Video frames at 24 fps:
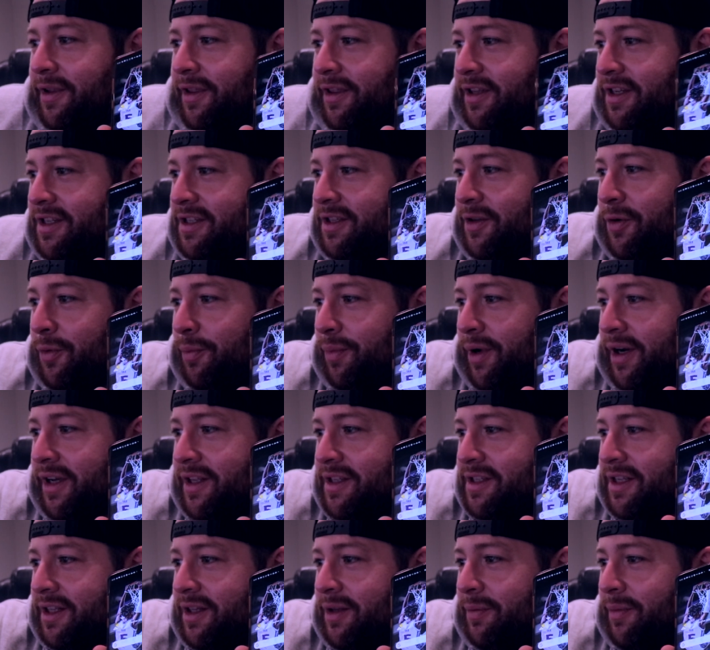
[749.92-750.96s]
These little
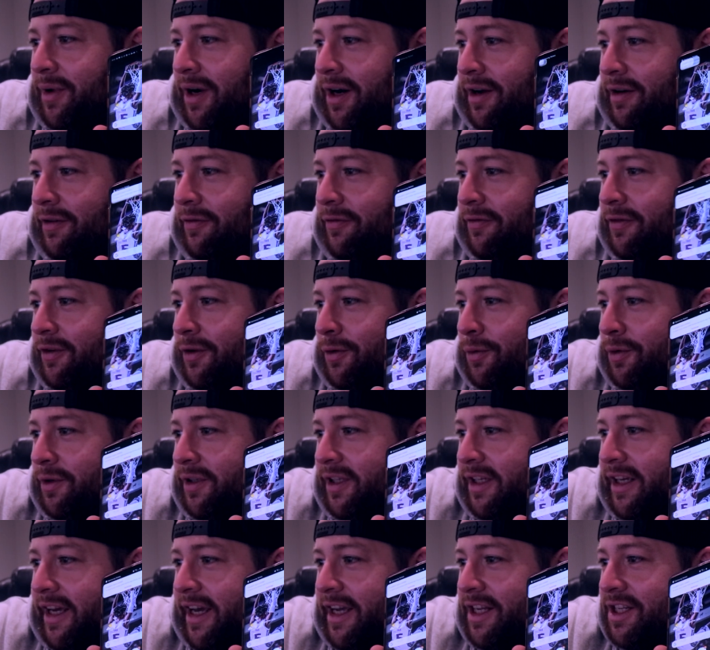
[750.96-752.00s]
buttons at the bottom feel
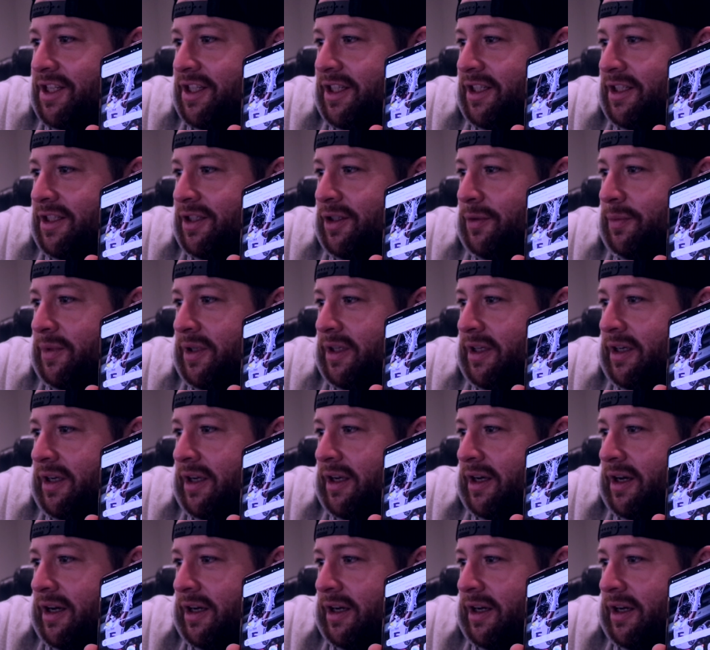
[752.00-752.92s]
really ancient to me.